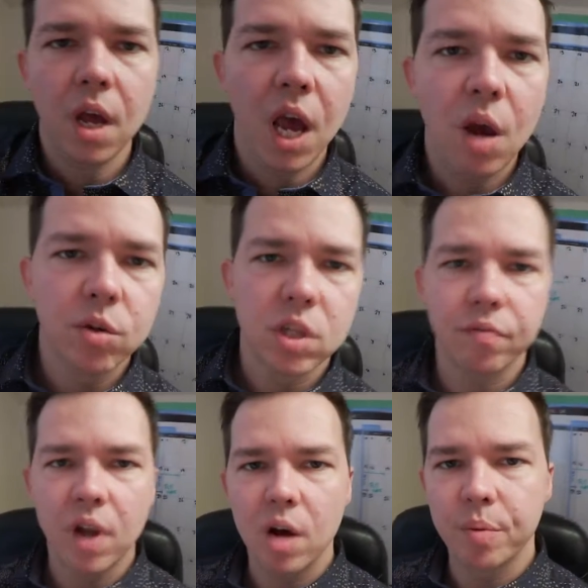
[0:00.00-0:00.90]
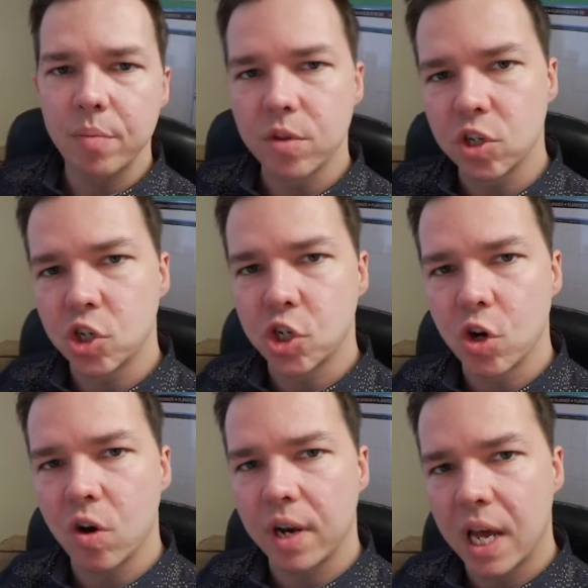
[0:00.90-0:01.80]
Hey, what's up, vlog people? This is Sean,